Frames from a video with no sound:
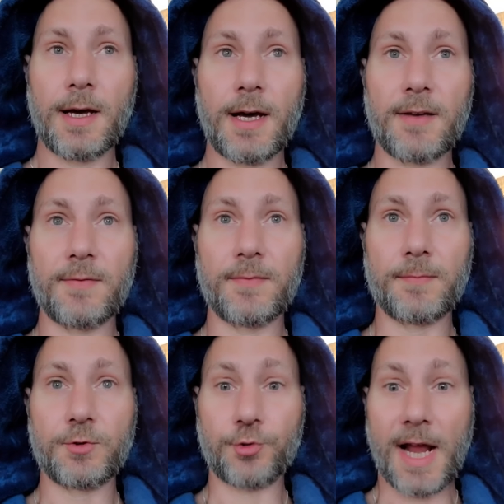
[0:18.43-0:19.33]
I've
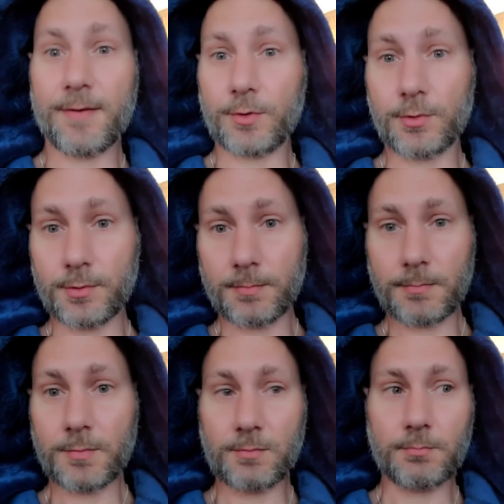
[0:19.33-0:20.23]
traveled
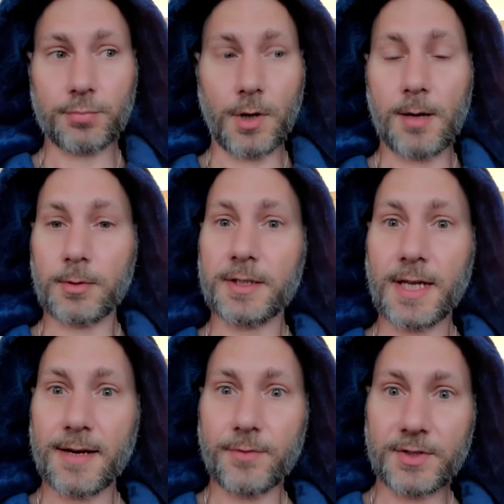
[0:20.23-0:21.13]
probably
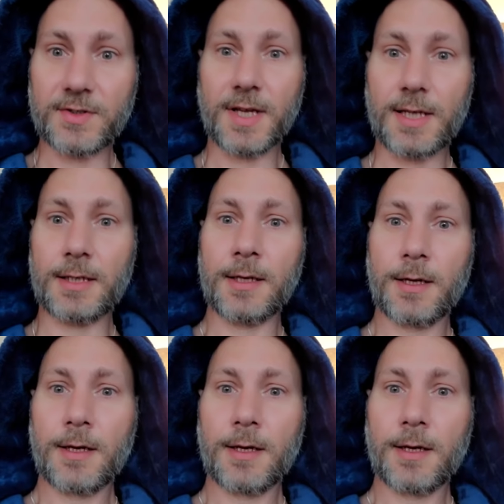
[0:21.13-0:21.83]
to every state,